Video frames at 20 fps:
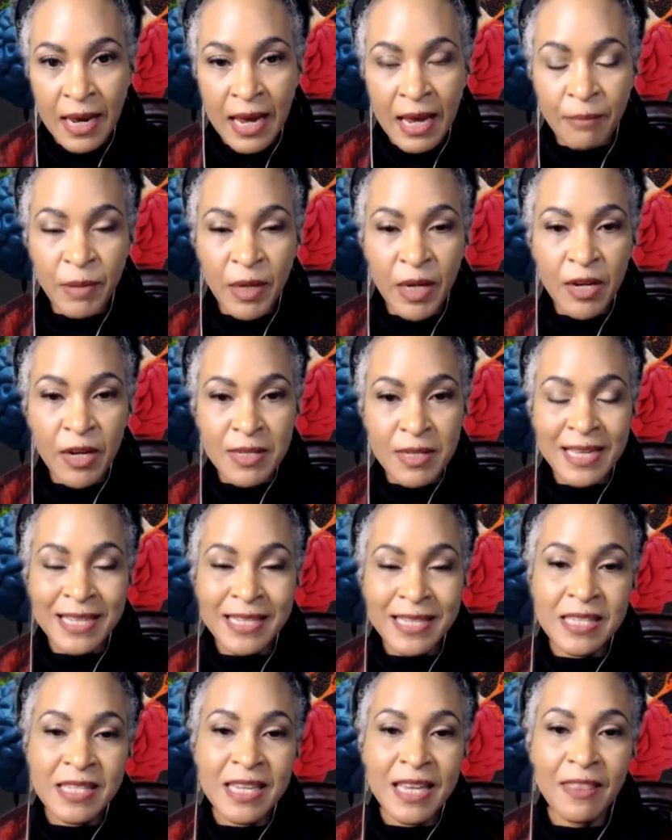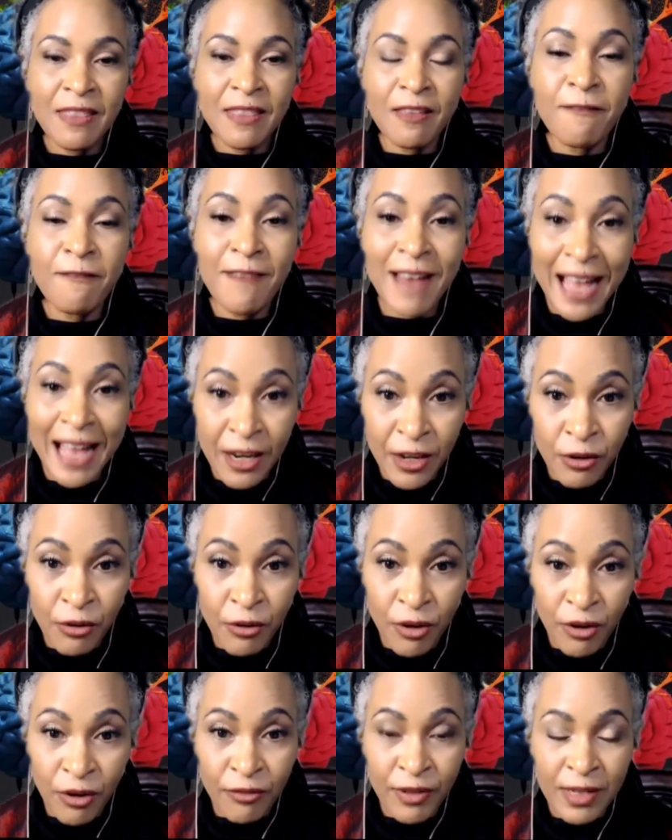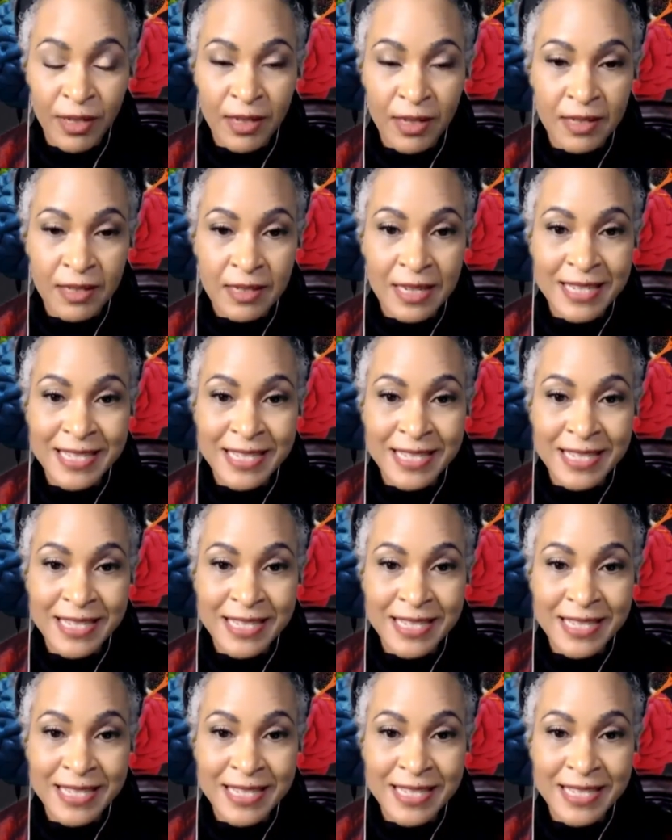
And because I see the value of it,